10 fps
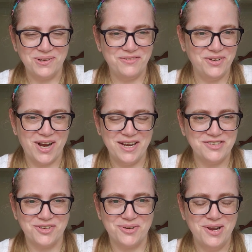If you
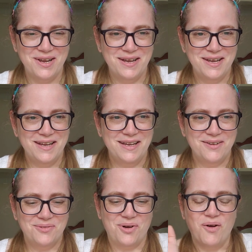guys are
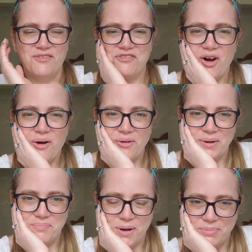fall
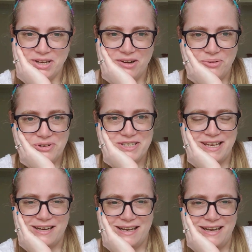and pumpkin hose like I